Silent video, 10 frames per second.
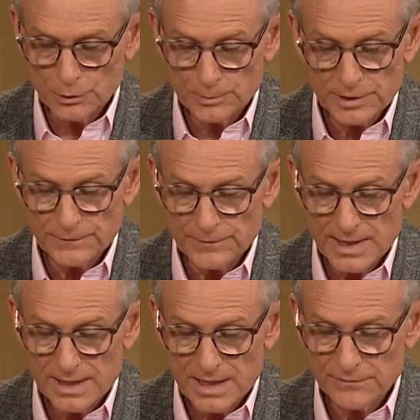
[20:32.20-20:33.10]
Don't be
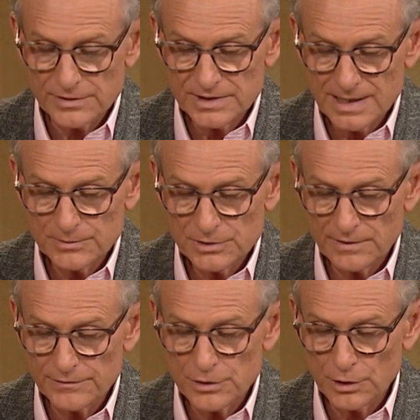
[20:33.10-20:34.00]
afraid. I've redeemed
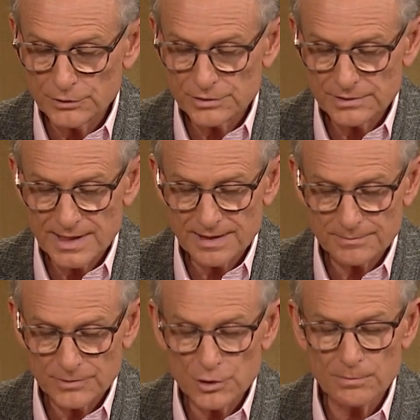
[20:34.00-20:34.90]
you. I've called your
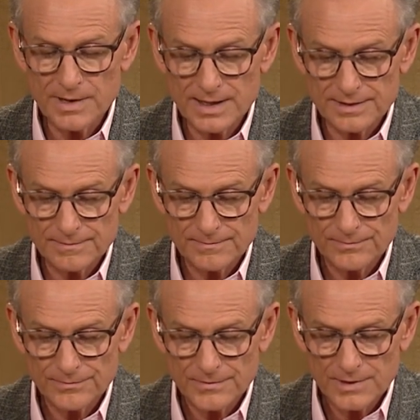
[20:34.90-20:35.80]
name. You're mine.
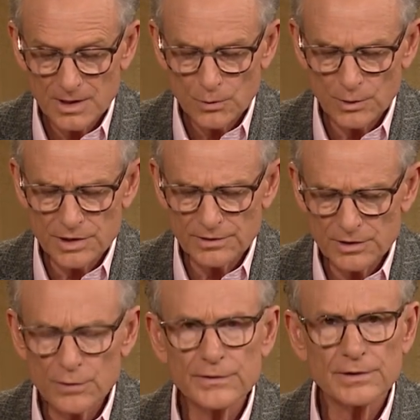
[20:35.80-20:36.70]
When you're
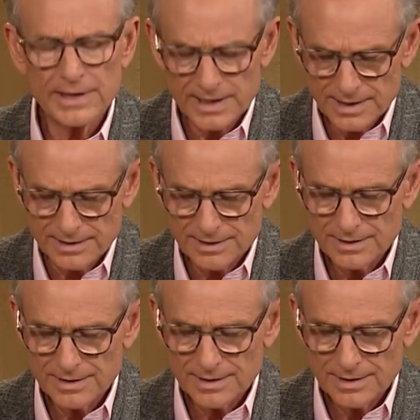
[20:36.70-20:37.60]
in over your head,
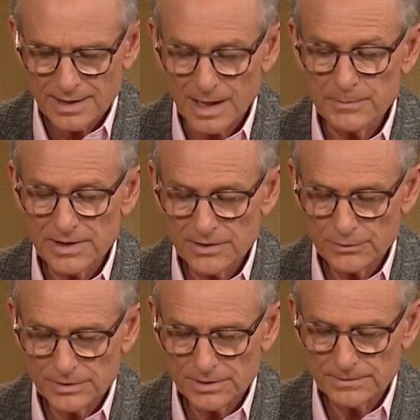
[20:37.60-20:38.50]
I'll be
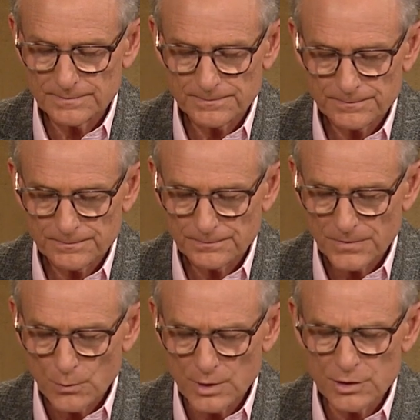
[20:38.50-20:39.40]
there with you.
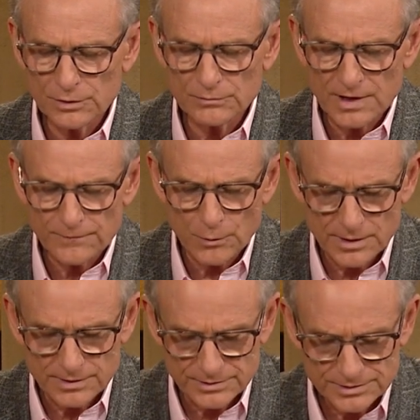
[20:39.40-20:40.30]
When you're in rough
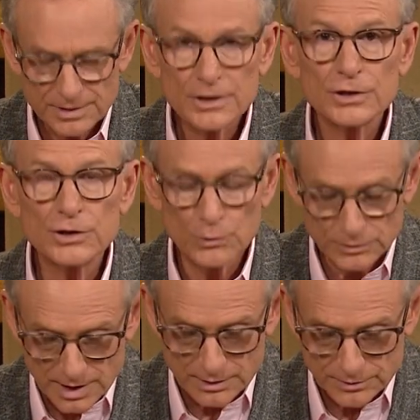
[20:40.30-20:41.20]
waters, you
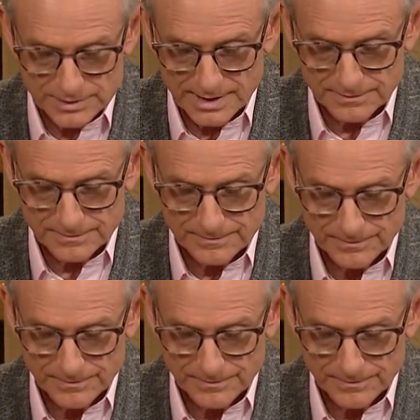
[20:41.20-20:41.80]
will not go down.